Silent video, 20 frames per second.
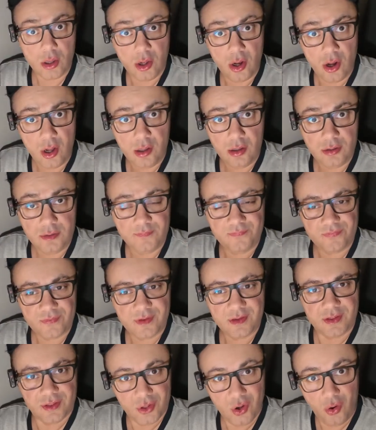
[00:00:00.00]
alcohol,
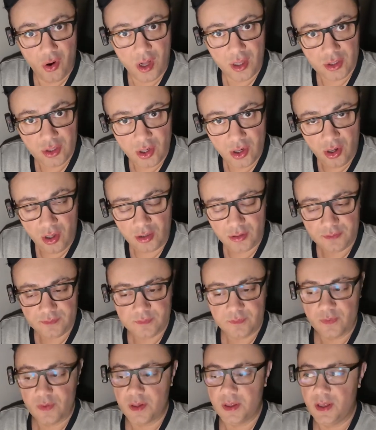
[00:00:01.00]
no alcohol.
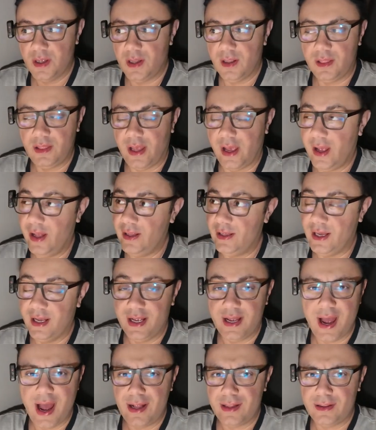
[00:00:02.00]
Like
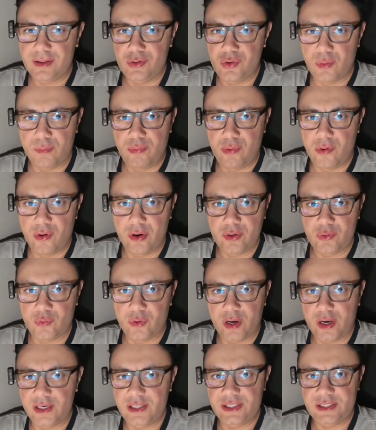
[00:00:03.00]
it got to a point
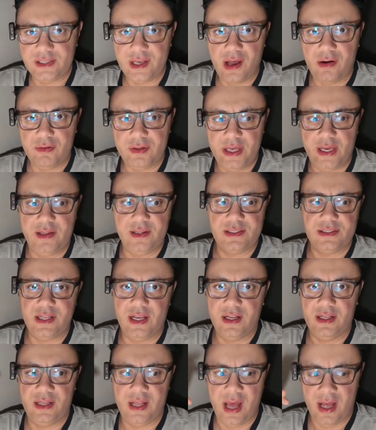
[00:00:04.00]
where it just got ridiculous.
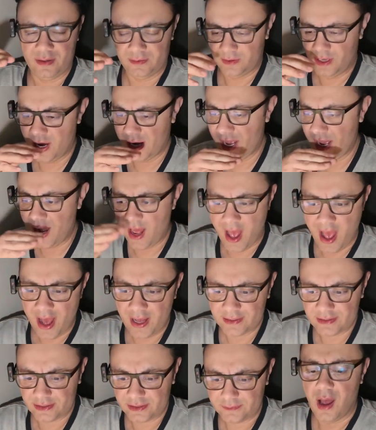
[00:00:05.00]
Like I got
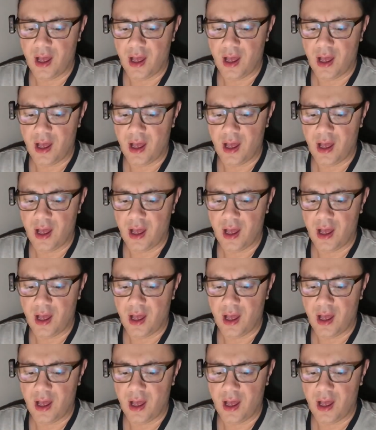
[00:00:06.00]
asked